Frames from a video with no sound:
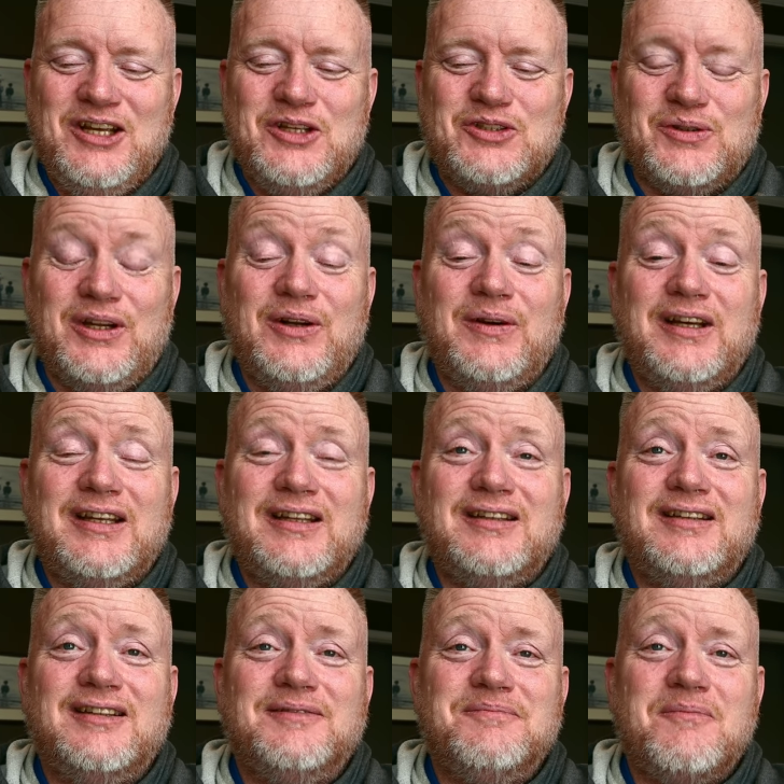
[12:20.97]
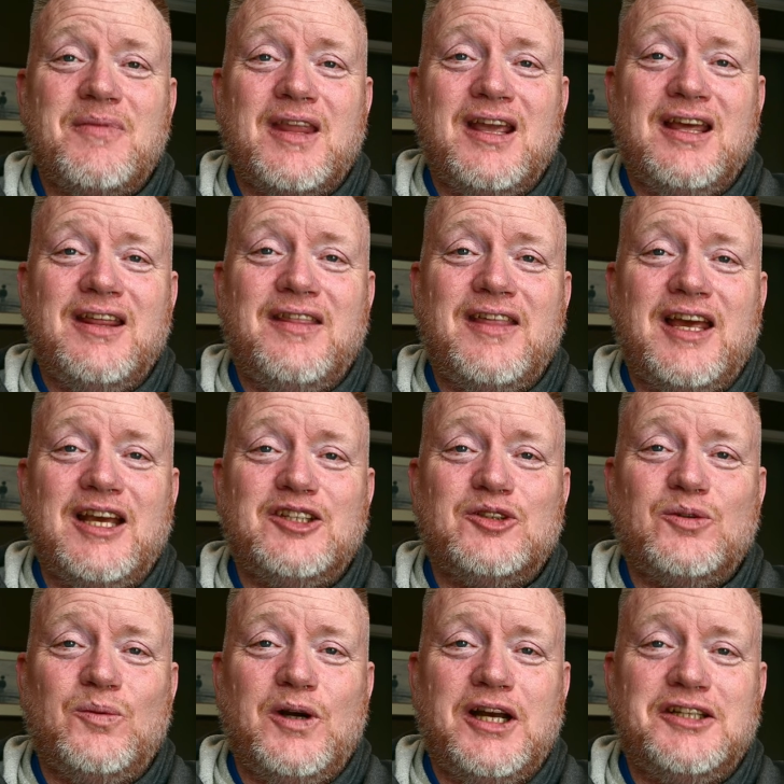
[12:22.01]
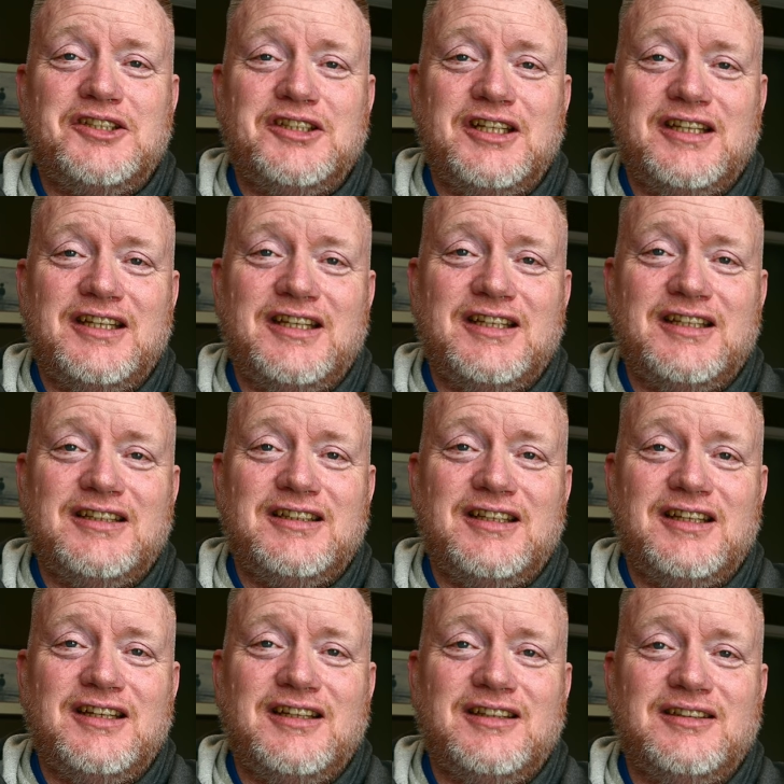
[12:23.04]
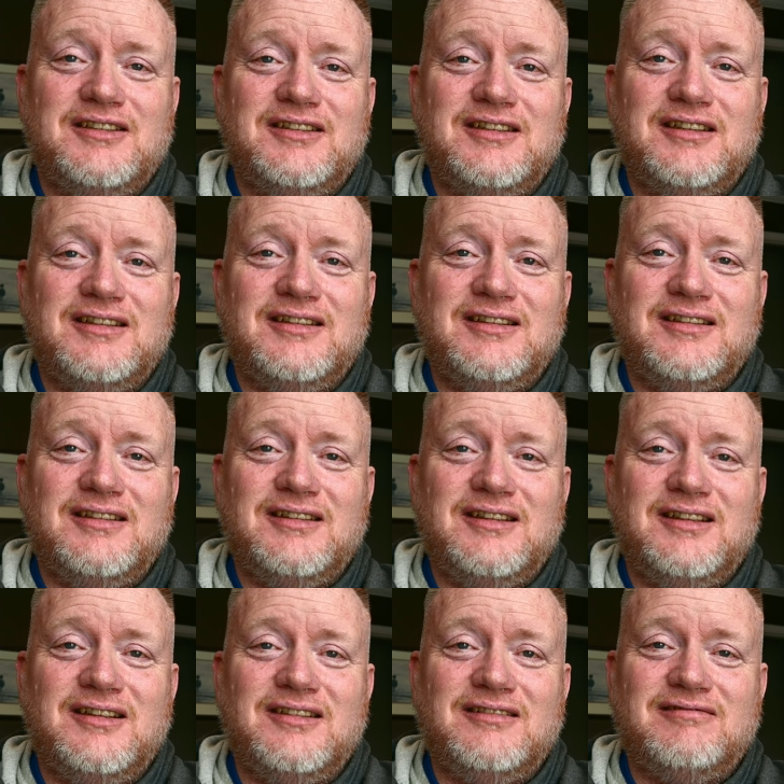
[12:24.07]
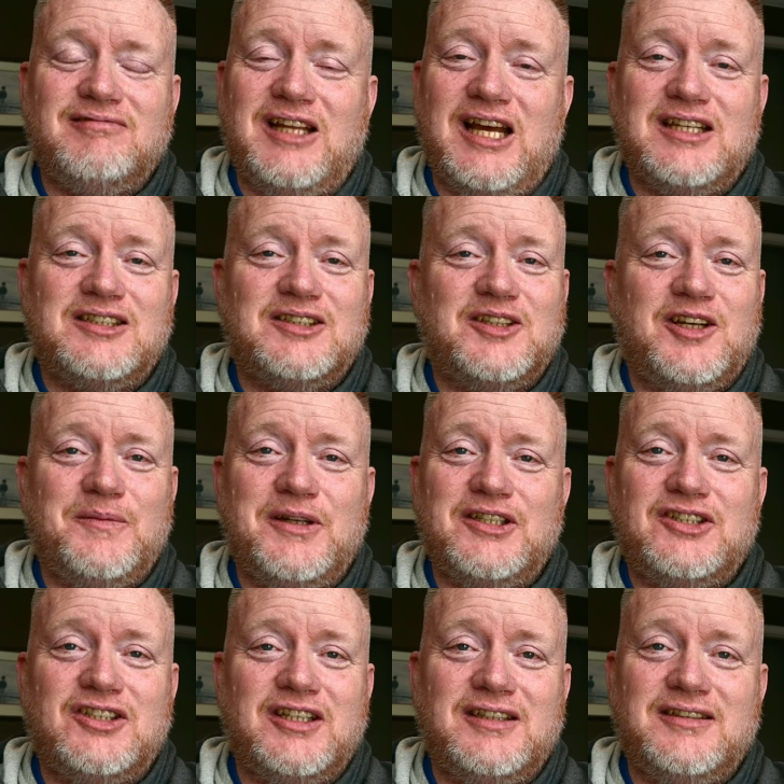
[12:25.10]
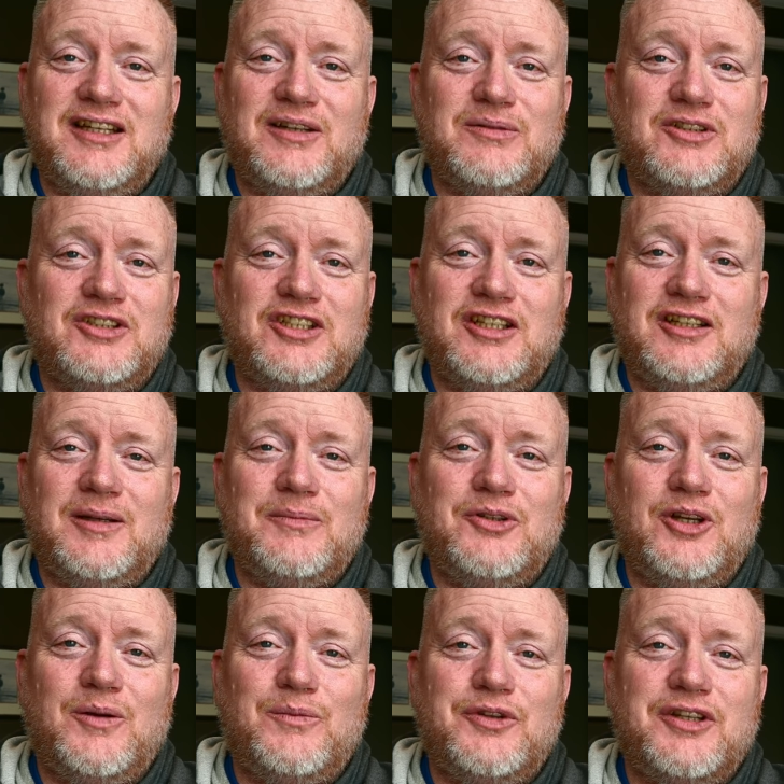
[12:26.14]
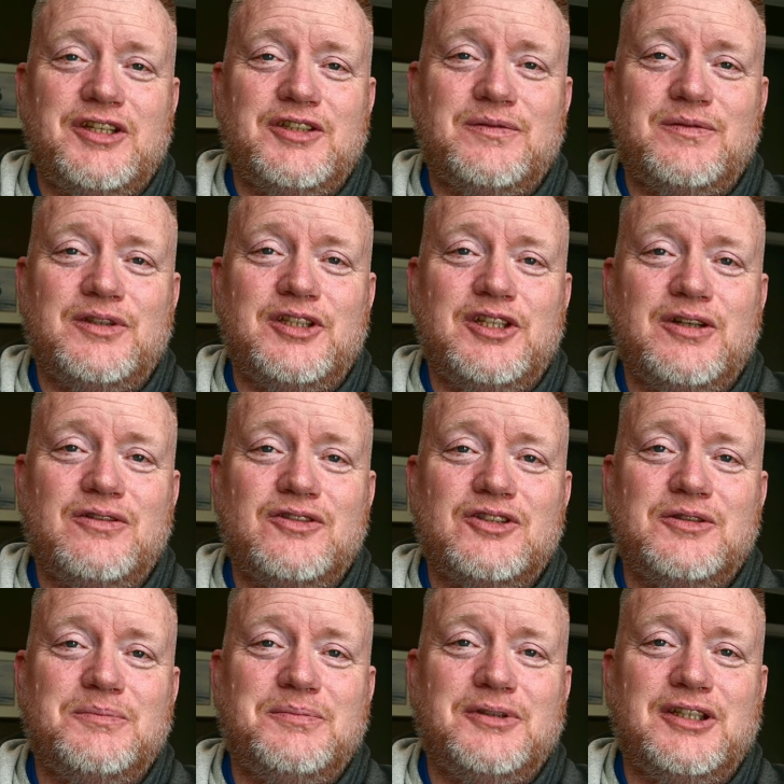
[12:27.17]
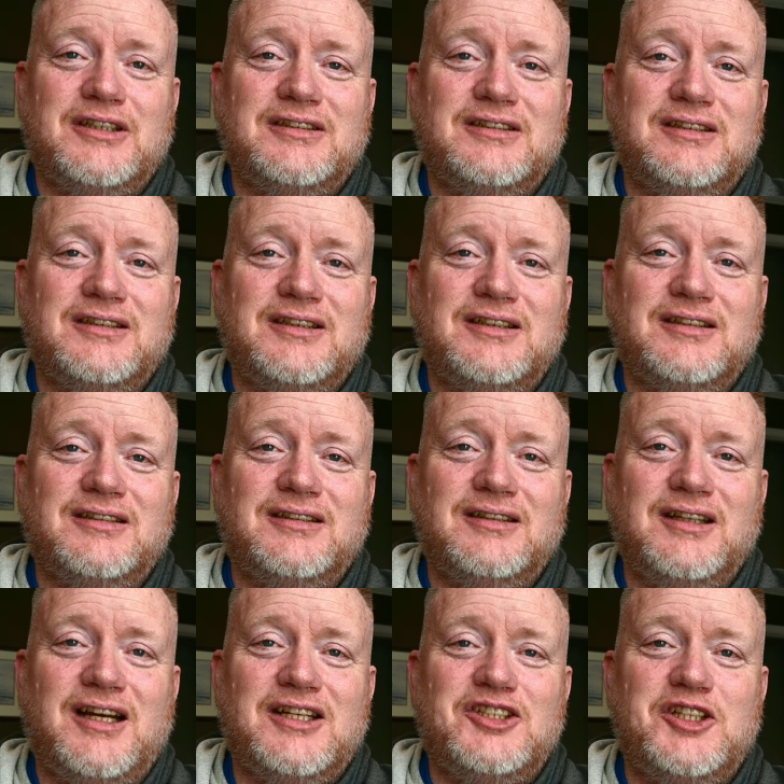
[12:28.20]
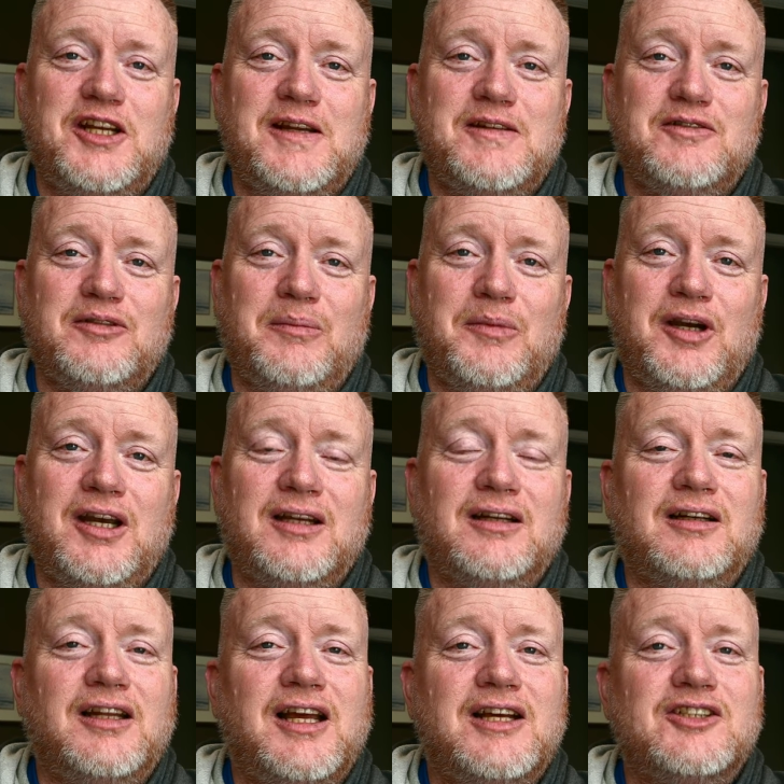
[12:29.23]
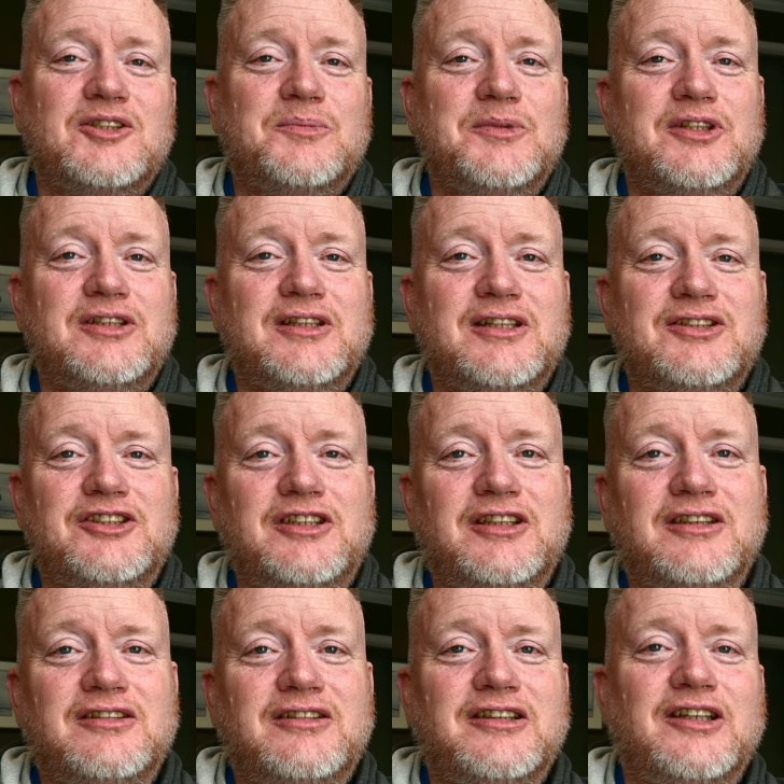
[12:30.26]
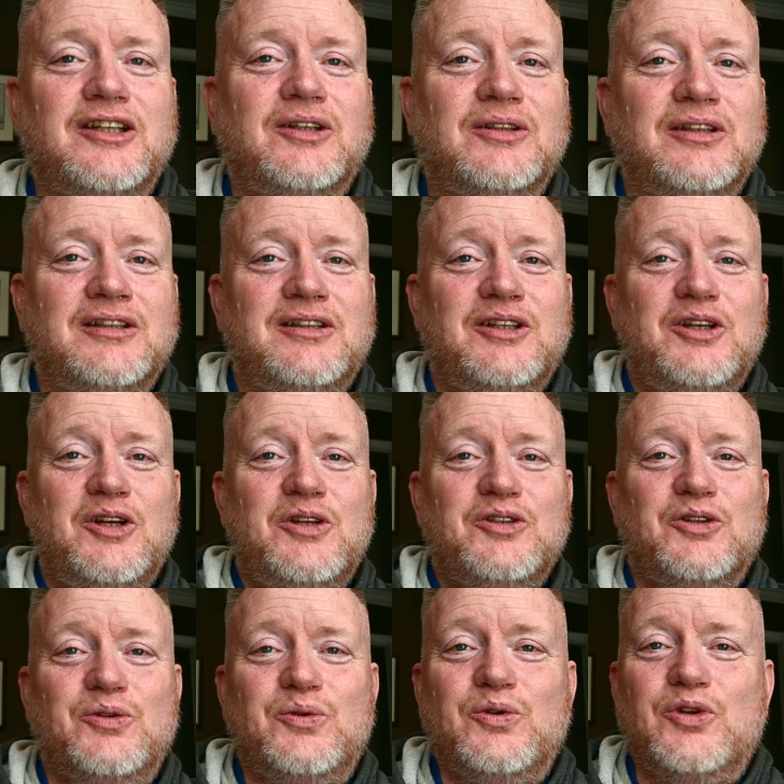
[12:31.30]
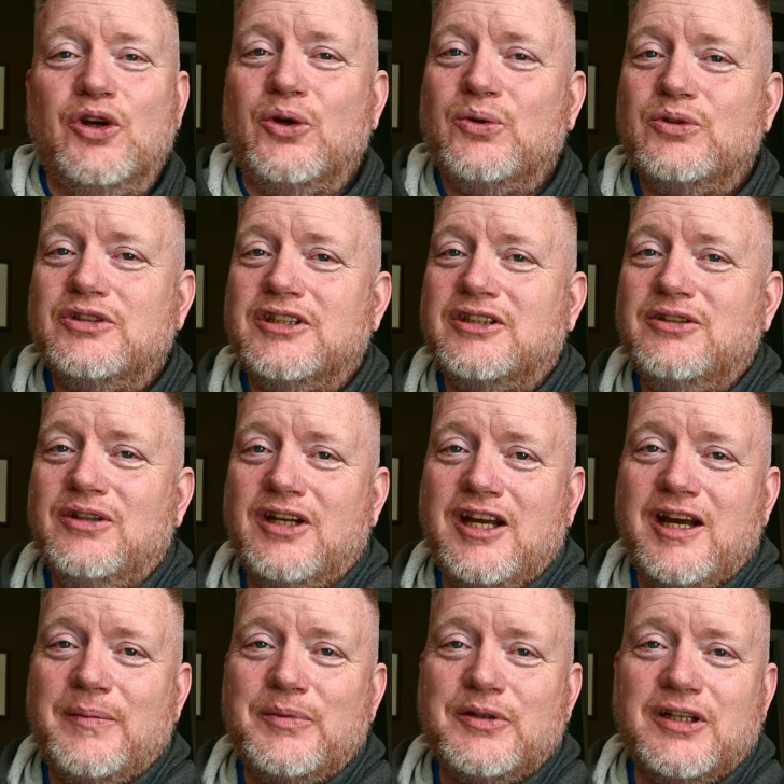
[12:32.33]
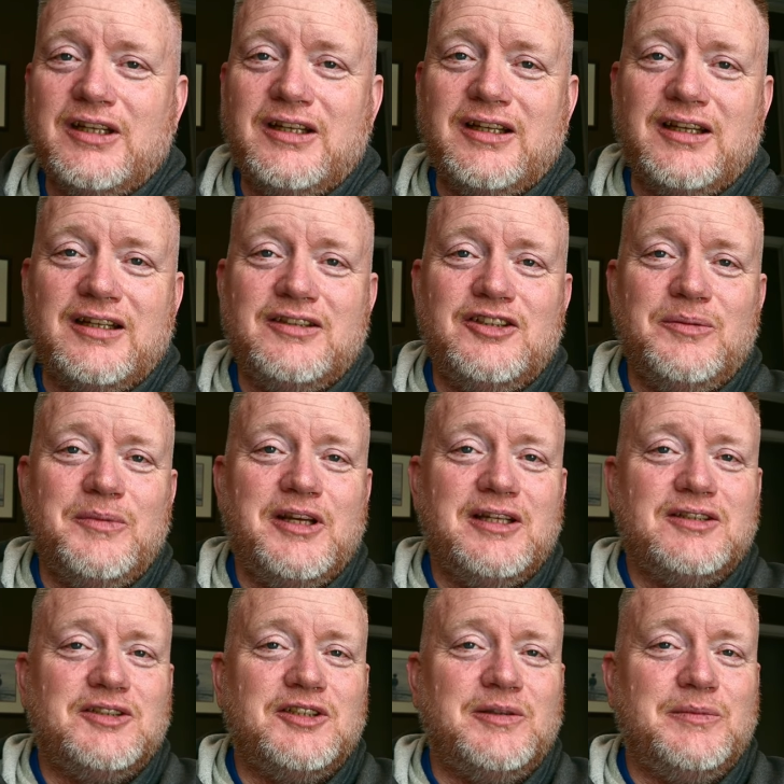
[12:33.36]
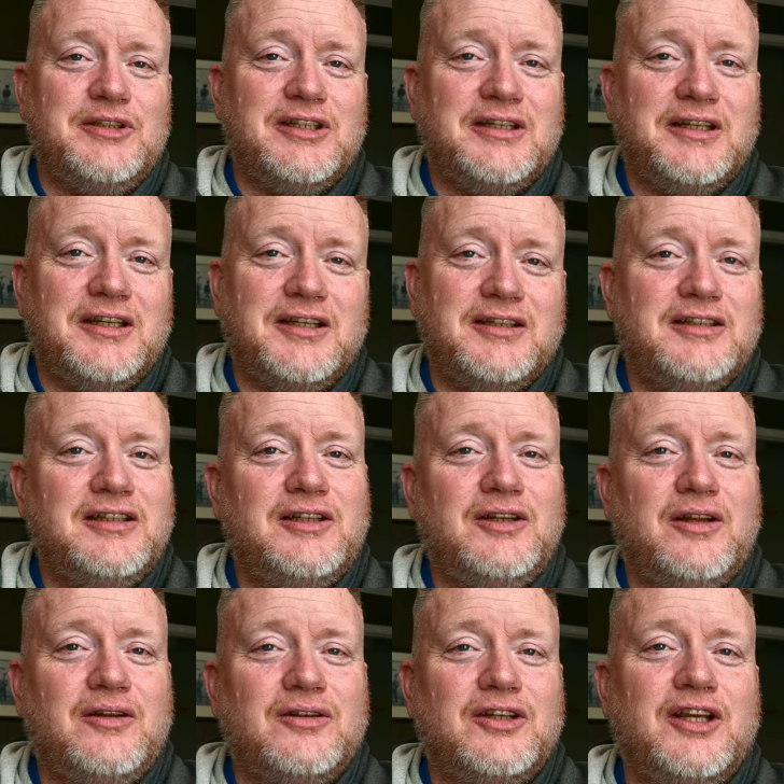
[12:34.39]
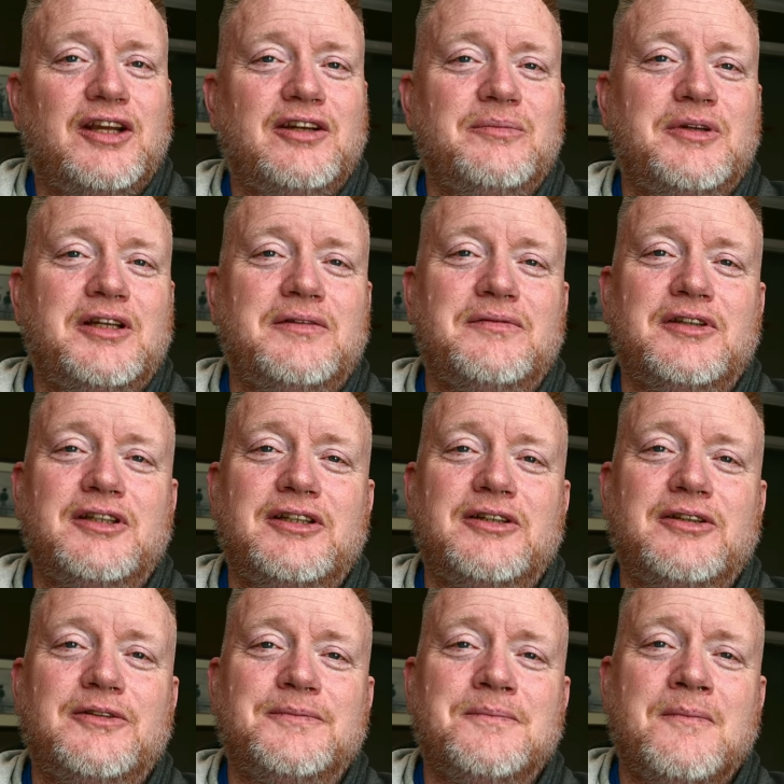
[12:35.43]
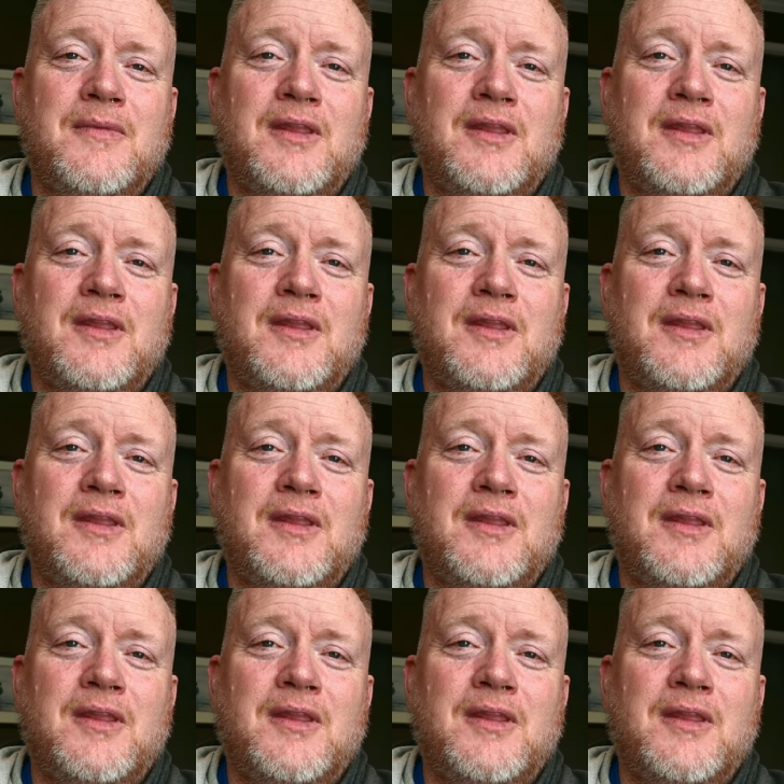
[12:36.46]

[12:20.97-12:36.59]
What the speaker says: So anyway, thanks for watching again, and last time I said that was it, I'm done with these videos, but I changed my mind at the last minute, as you can tell. So who knows, it could happen again. You may see me again in another ketamine video.